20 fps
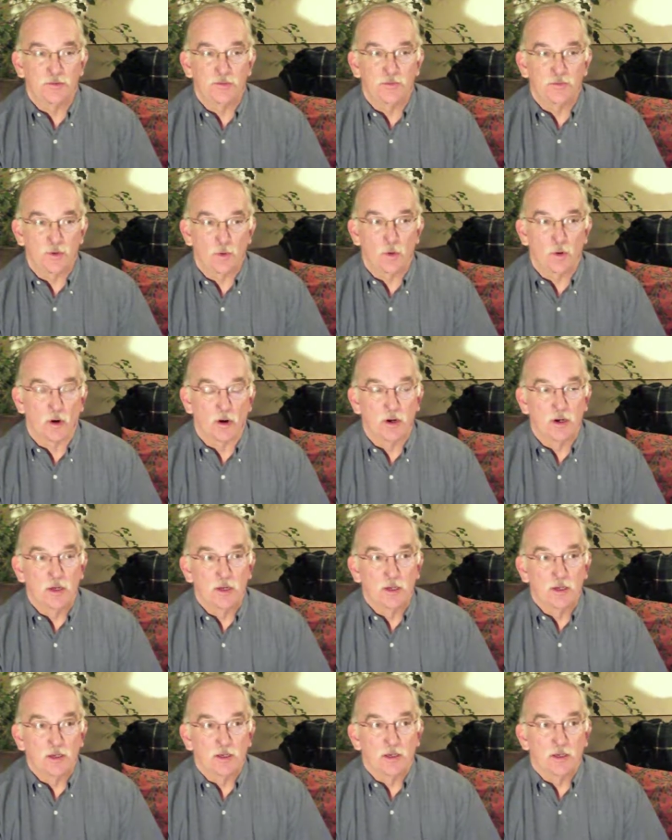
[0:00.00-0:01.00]
fewer,
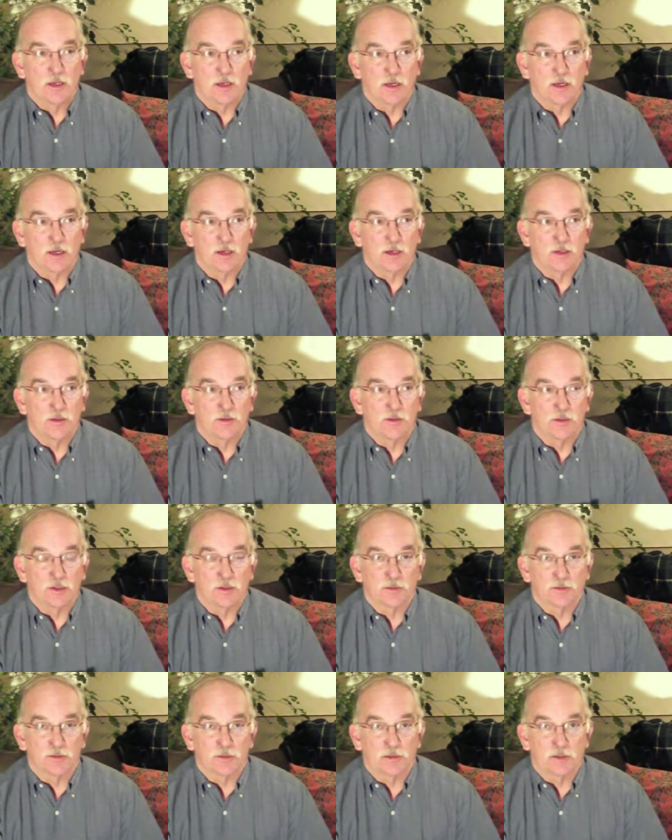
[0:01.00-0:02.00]
the
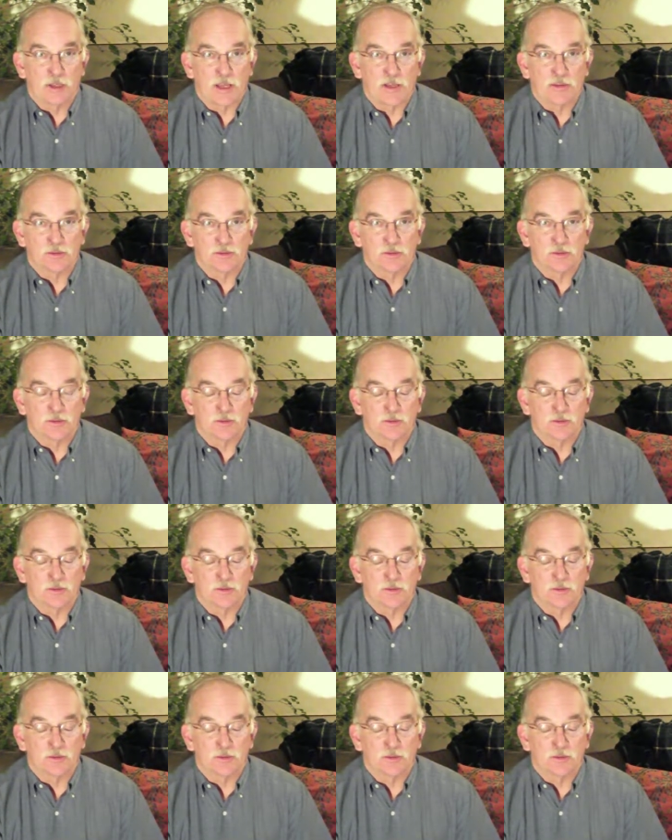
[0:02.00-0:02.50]
less,